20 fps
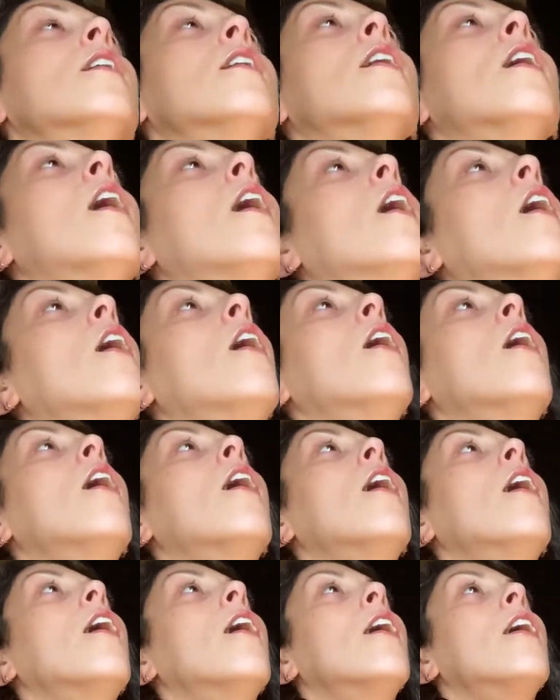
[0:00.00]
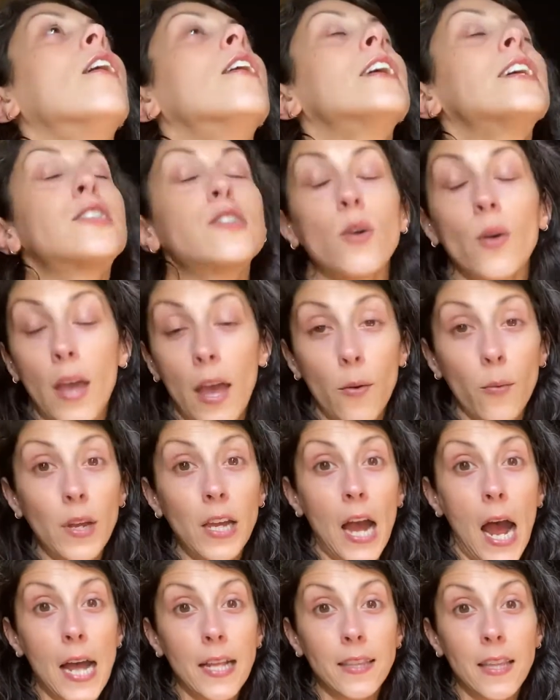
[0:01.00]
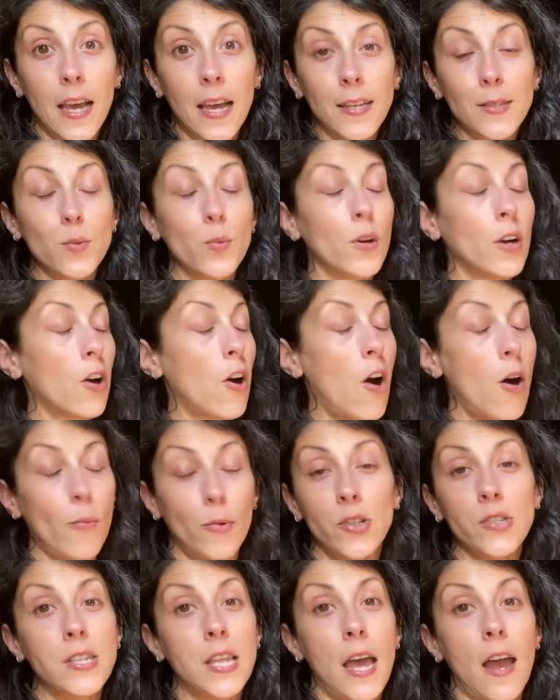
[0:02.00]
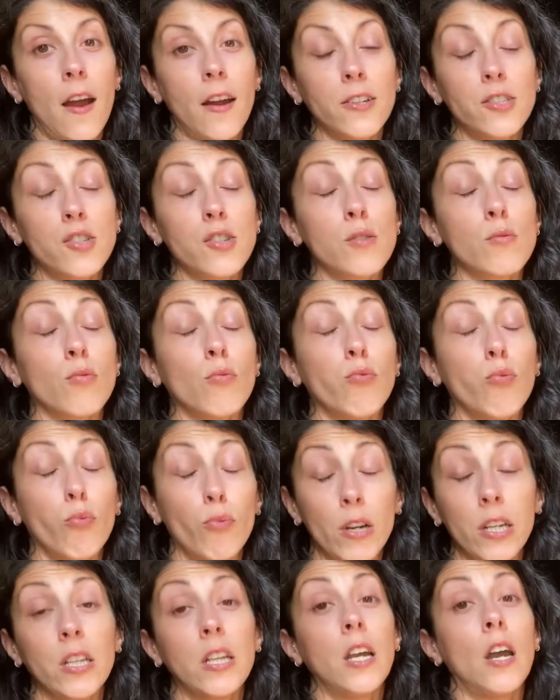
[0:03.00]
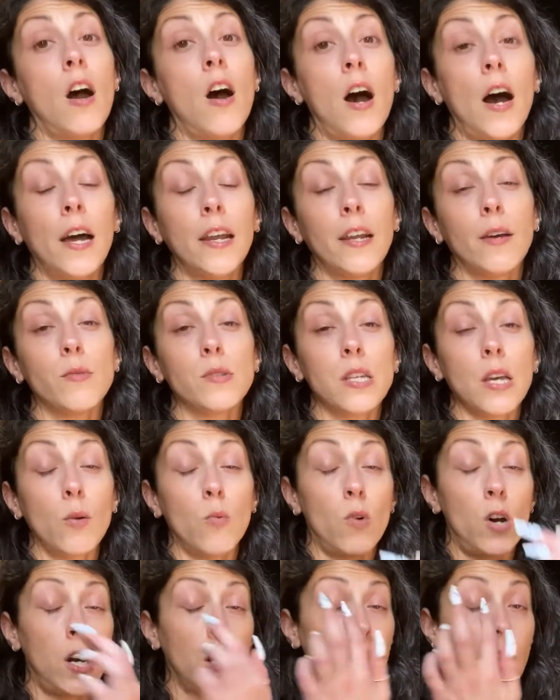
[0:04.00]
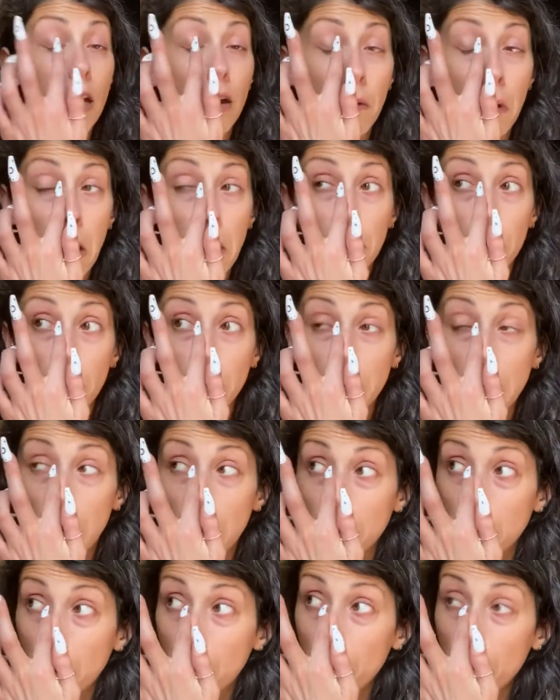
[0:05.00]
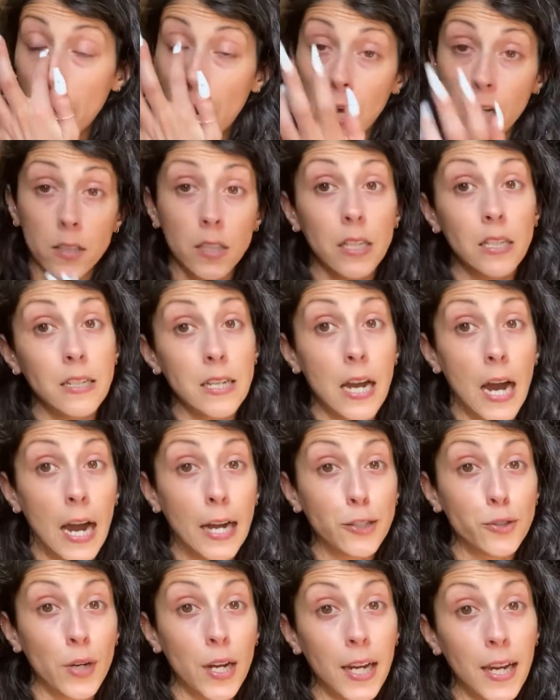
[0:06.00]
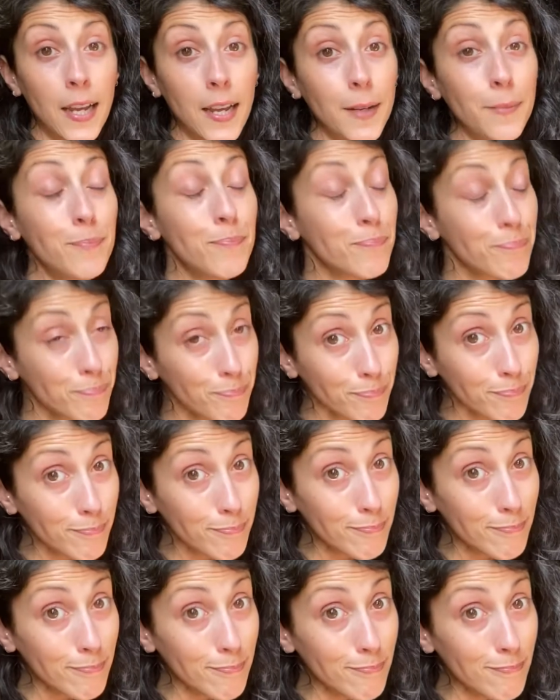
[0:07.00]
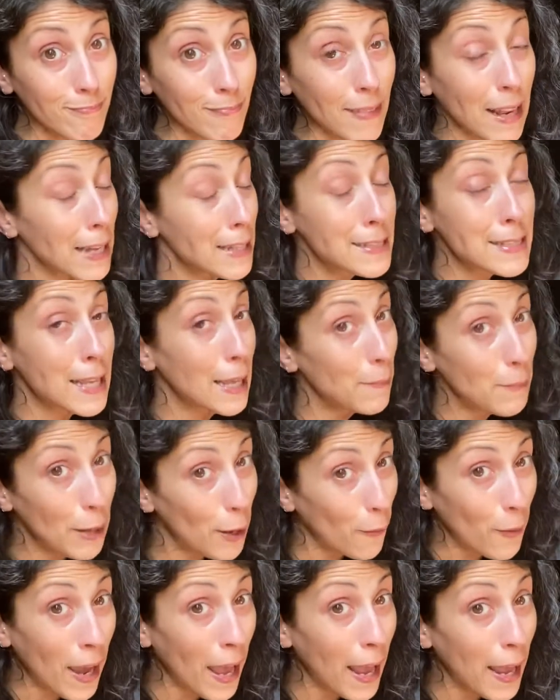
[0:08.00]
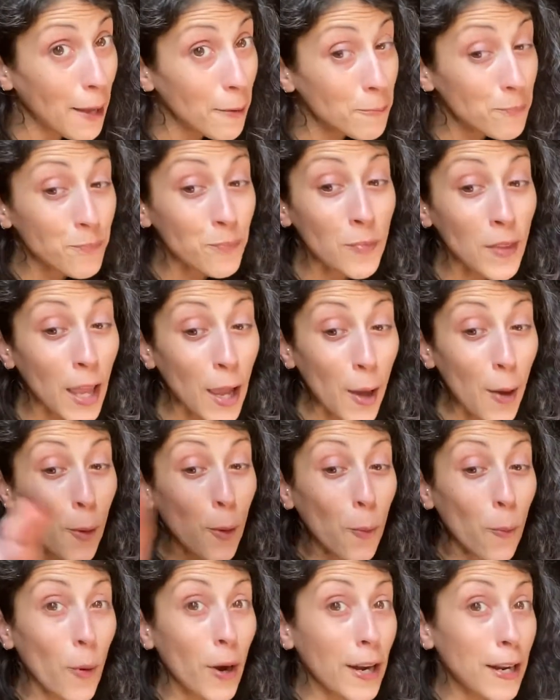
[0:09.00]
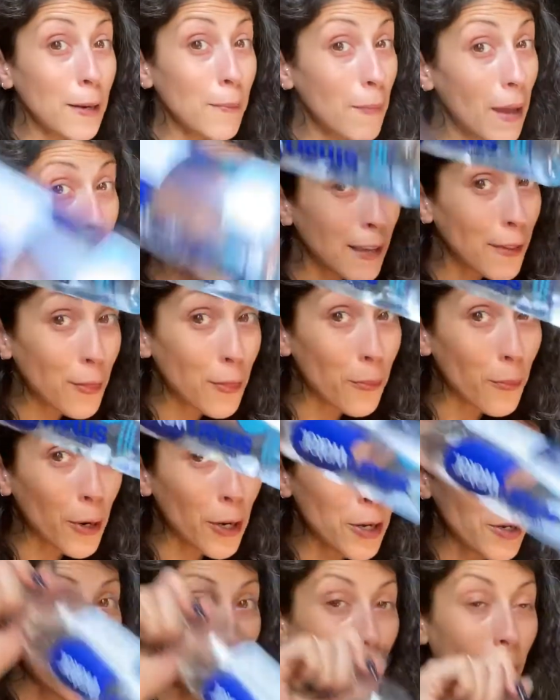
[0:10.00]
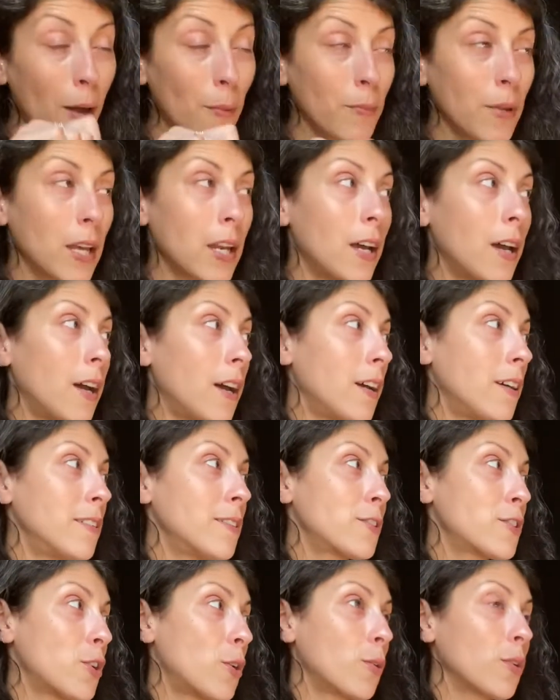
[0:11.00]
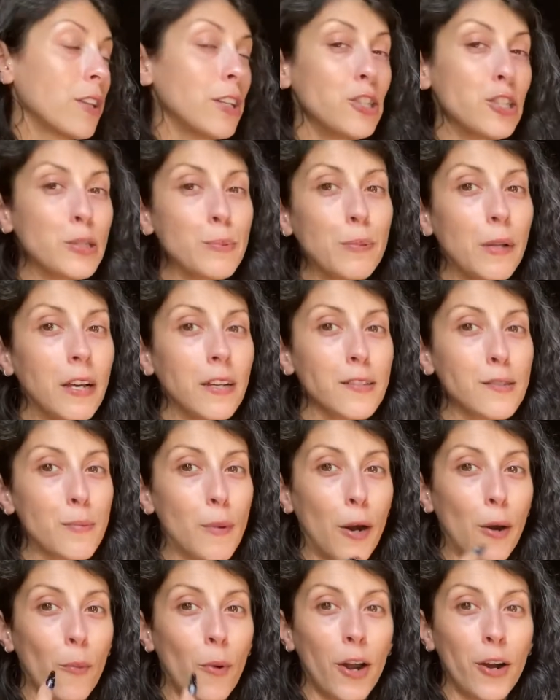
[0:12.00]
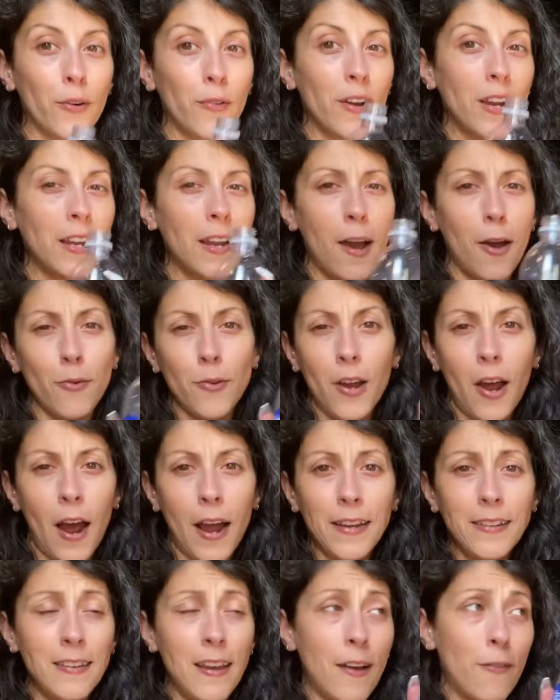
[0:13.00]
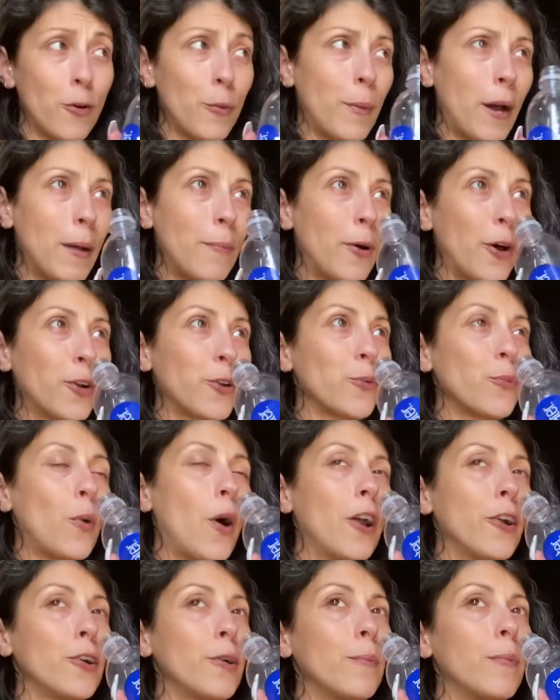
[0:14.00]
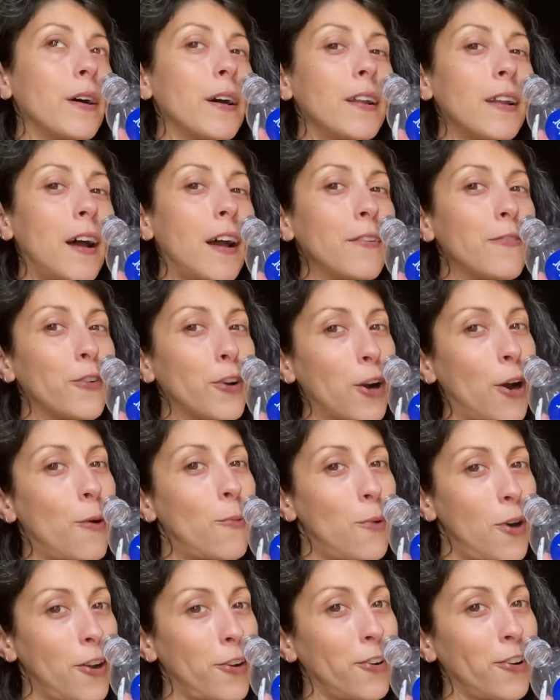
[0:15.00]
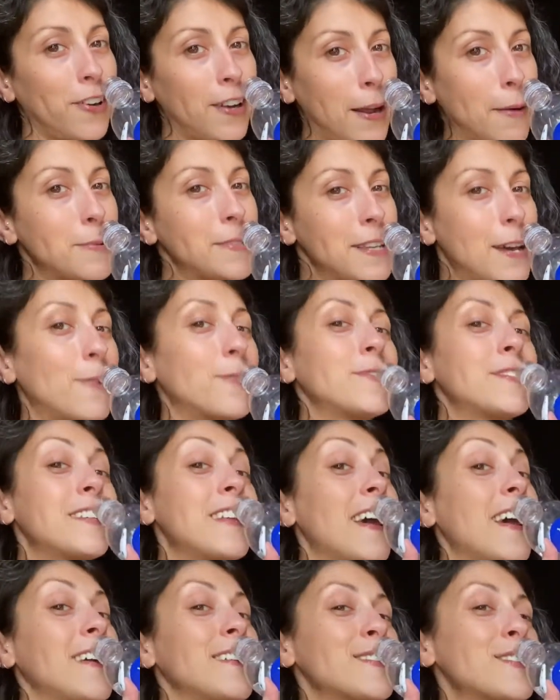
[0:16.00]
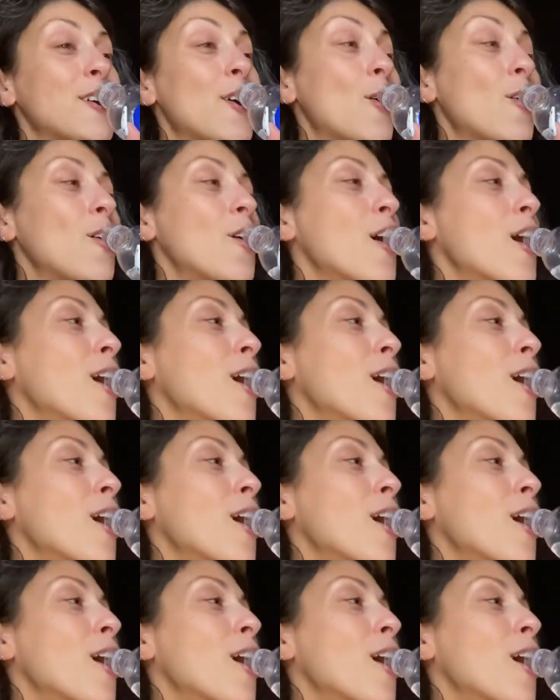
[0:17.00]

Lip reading: It's okay, we got this. We're almost there. It's just really hot and I was like walking around all day. I'm mildly dehydrated. It's gonna be okay. We're gonna make it through. I'm gonna totally just plug Smart Water right now. I never buy bottled water, but I forgot water and I was out today, so.